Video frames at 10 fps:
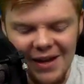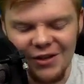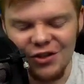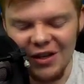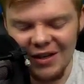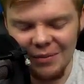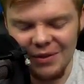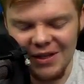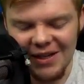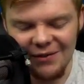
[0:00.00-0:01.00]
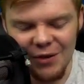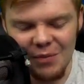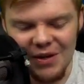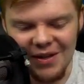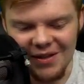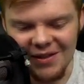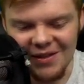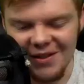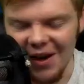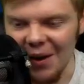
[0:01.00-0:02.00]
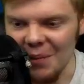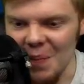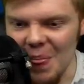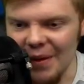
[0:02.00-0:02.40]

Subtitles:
She ended up giving me this cup.